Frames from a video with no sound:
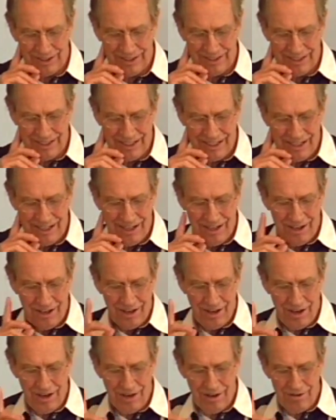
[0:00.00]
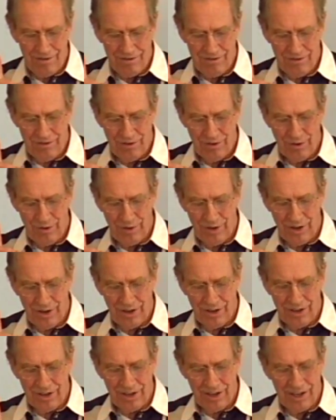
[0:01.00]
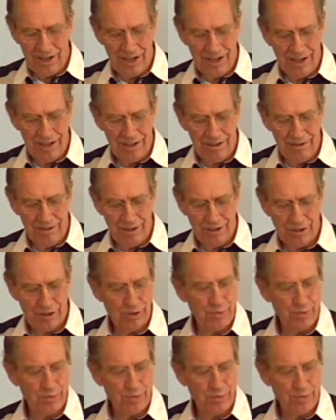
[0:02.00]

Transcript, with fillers: If you are led of the spirit,